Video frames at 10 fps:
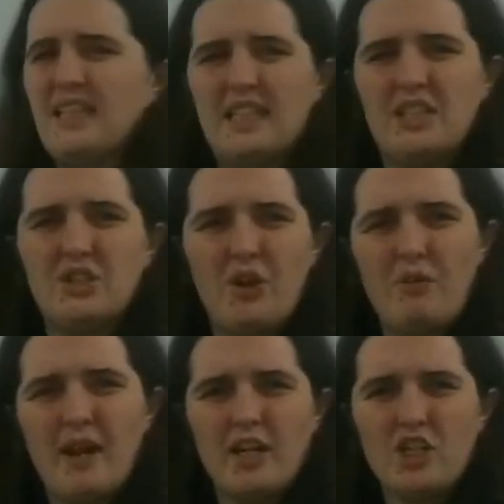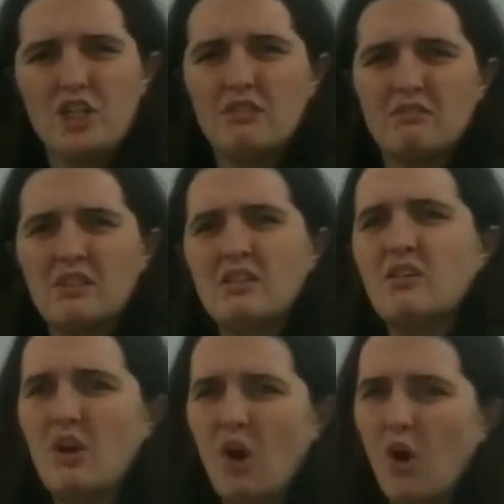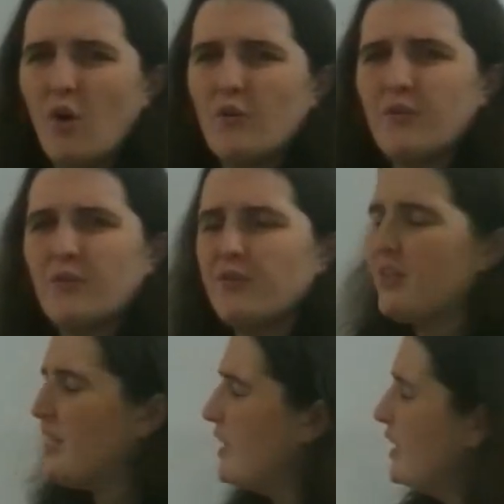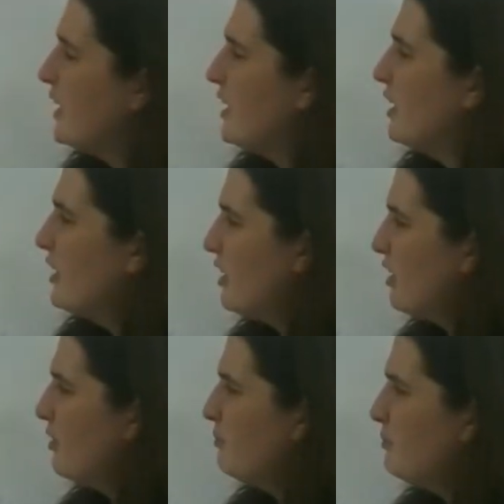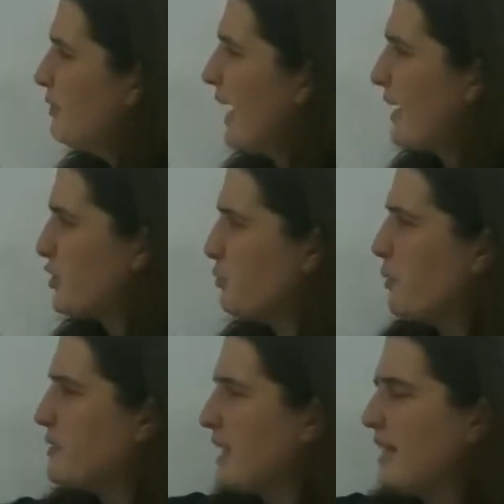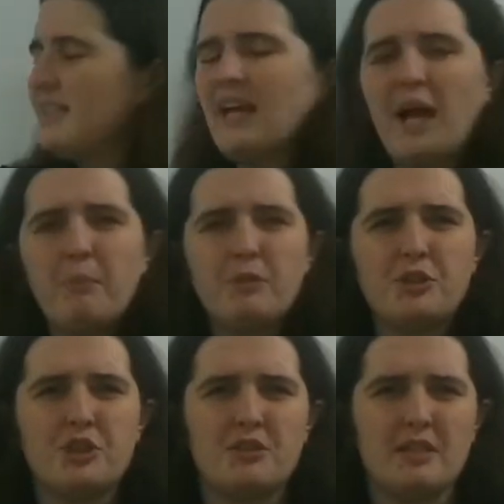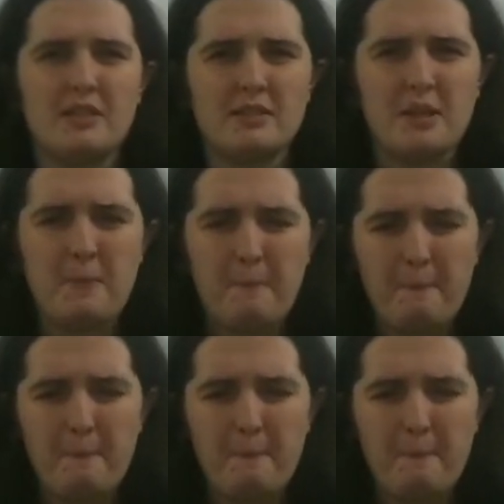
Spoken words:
in the direction of the the amplitude is.